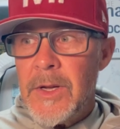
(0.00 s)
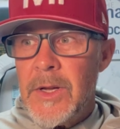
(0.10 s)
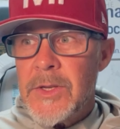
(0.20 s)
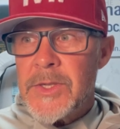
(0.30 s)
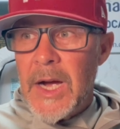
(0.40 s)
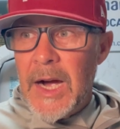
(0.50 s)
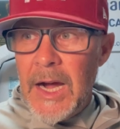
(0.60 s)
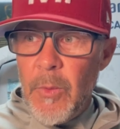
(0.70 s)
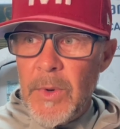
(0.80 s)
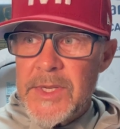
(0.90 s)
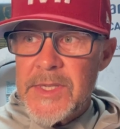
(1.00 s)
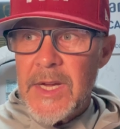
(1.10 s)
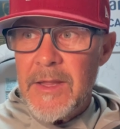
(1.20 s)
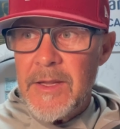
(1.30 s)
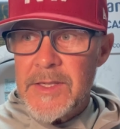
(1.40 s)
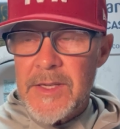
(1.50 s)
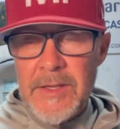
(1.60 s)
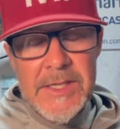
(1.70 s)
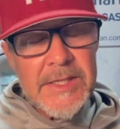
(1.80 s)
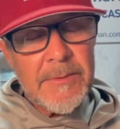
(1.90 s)
So I want to say this, and
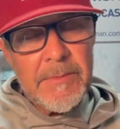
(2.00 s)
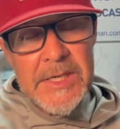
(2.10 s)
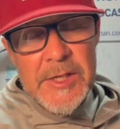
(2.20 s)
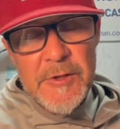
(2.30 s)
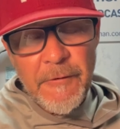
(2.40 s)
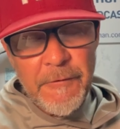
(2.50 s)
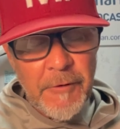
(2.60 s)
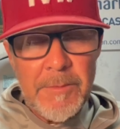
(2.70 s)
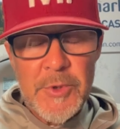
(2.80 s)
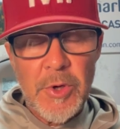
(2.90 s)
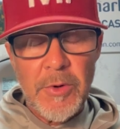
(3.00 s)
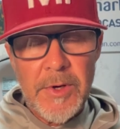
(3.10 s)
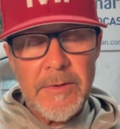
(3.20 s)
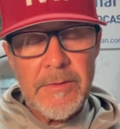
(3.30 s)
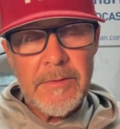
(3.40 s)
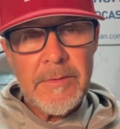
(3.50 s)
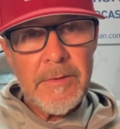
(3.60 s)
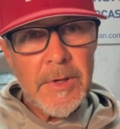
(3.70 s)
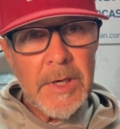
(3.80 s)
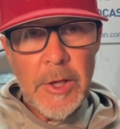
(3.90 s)
this is a message from Jordan
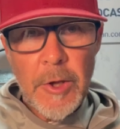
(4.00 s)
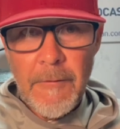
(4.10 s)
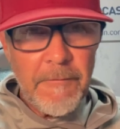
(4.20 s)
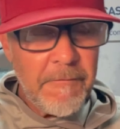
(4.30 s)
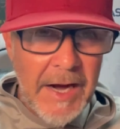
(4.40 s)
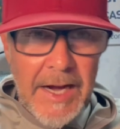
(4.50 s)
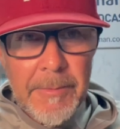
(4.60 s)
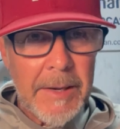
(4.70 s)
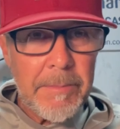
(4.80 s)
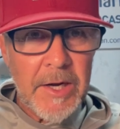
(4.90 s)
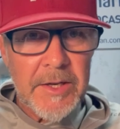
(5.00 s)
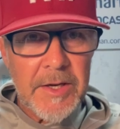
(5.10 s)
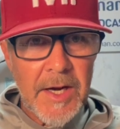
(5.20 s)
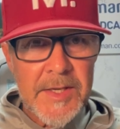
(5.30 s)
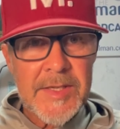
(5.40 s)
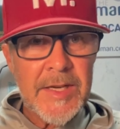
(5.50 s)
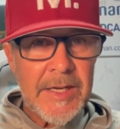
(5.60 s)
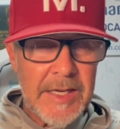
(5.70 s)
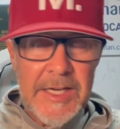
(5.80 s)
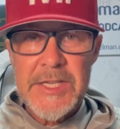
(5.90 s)
via my podcast
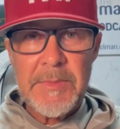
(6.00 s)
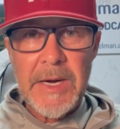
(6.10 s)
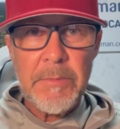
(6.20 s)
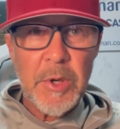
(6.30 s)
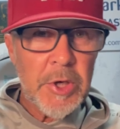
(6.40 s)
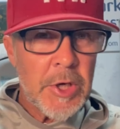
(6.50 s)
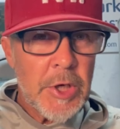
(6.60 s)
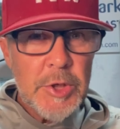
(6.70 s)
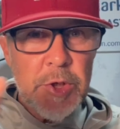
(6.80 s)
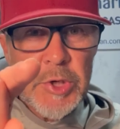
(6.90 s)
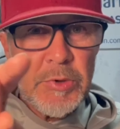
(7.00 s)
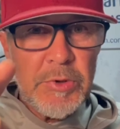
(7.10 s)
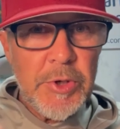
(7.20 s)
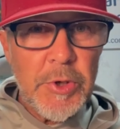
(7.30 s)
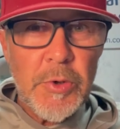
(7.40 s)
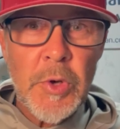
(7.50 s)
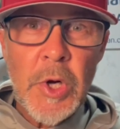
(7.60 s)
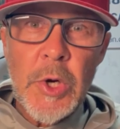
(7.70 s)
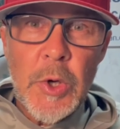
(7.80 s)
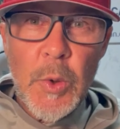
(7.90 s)
into my book to you
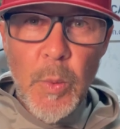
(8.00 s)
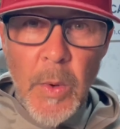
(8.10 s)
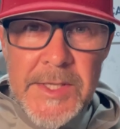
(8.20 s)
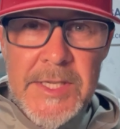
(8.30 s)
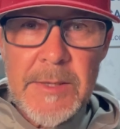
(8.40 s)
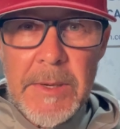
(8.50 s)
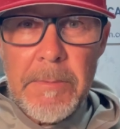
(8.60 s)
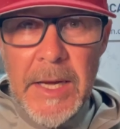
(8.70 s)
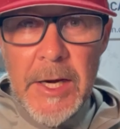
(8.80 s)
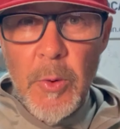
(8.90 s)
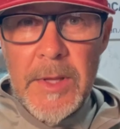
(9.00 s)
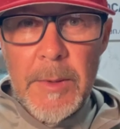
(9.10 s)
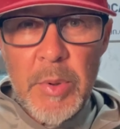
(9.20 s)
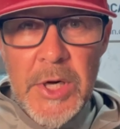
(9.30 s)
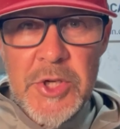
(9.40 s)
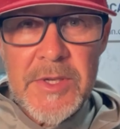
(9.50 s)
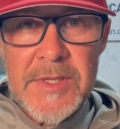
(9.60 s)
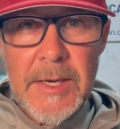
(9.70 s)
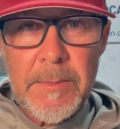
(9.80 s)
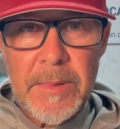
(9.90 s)
who wants to be better when the pressure is
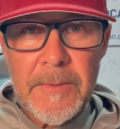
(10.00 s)
up.